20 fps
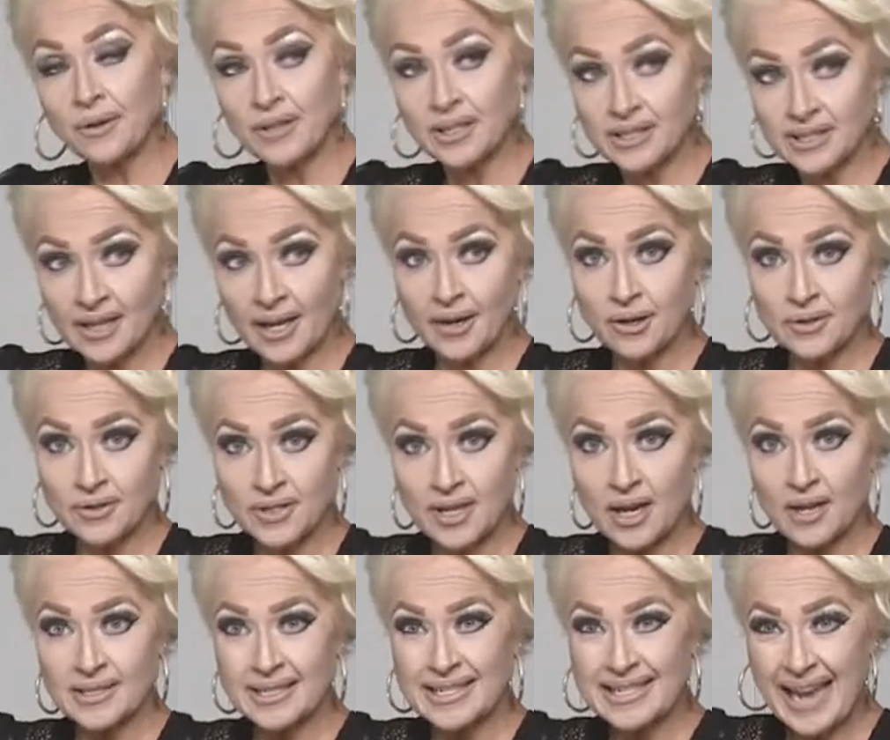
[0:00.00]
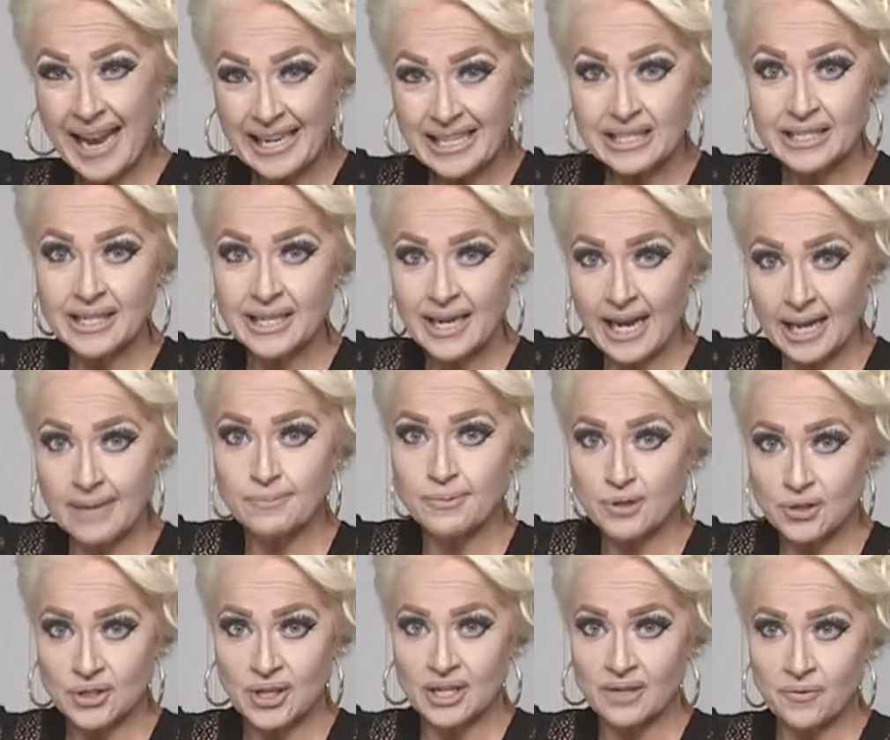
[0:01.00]
The designer sells
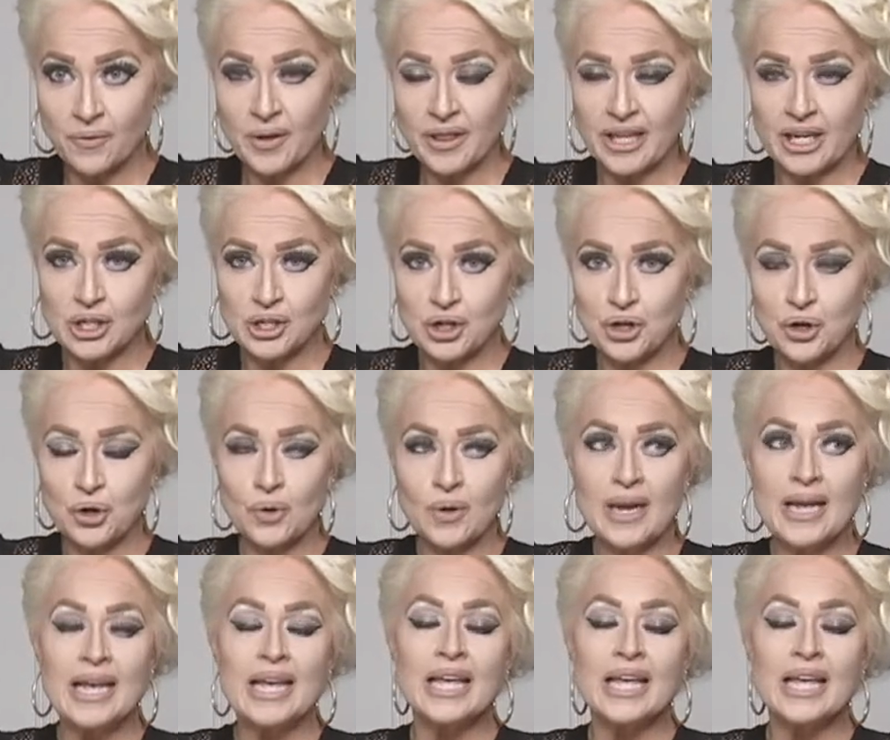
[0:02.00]
99% of what they do